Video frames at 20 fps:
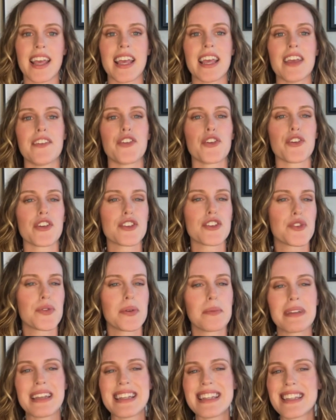If you're
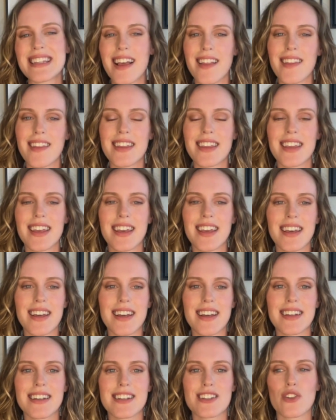extremely
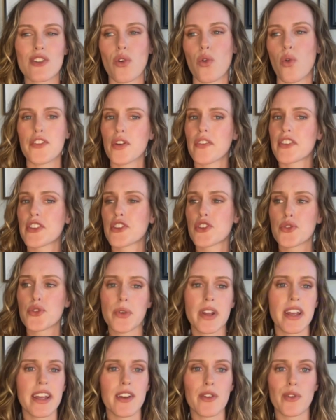delicate, if you have
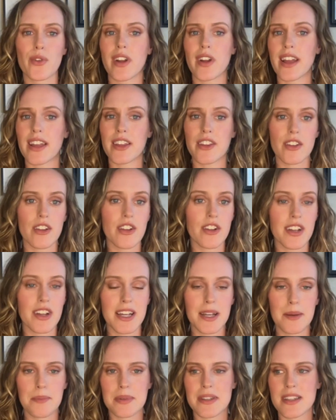straight or angular
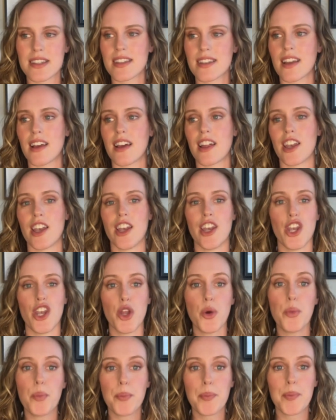hips,
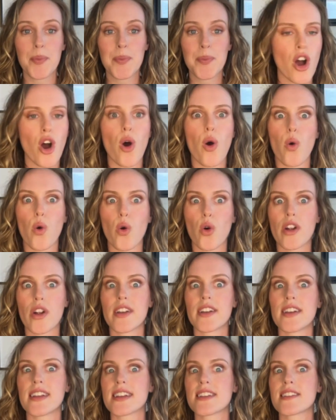nope. Or
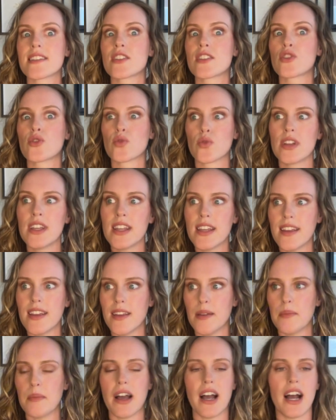an
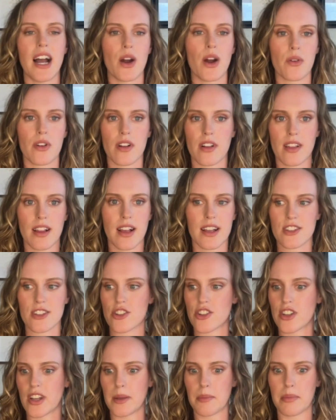extreme hourglass
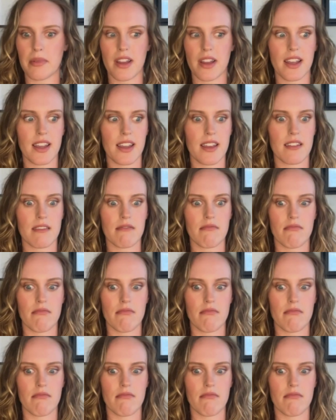shape, like